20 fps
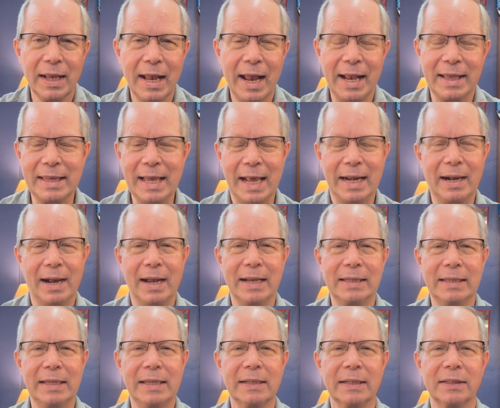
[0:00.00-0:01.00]
And that
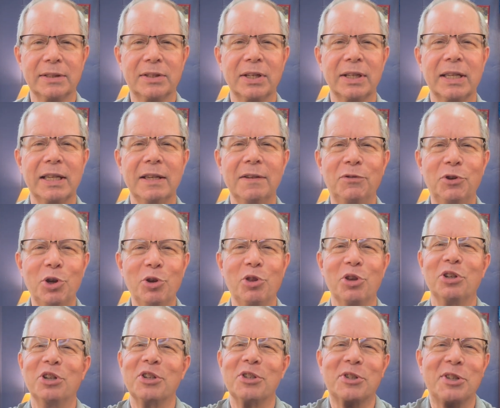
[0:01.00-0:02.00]
idea to give you the
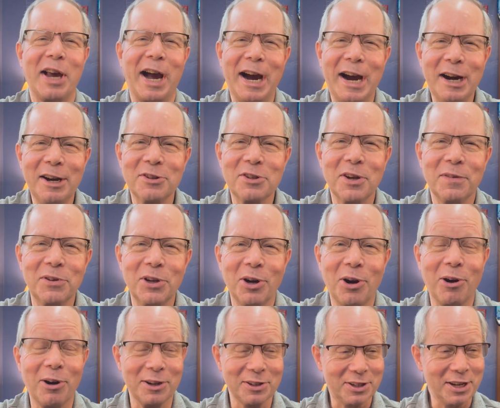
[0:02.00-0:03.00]
desires of your
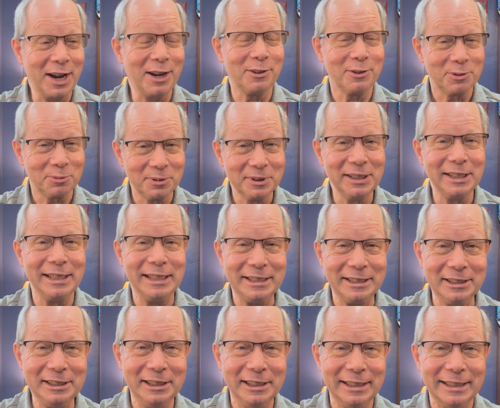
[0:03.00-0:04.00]
heart sounds really
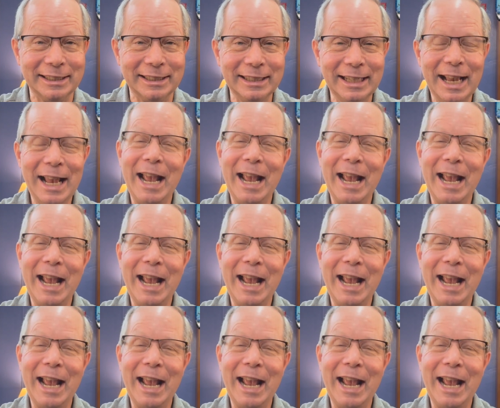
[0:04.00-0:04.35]
good.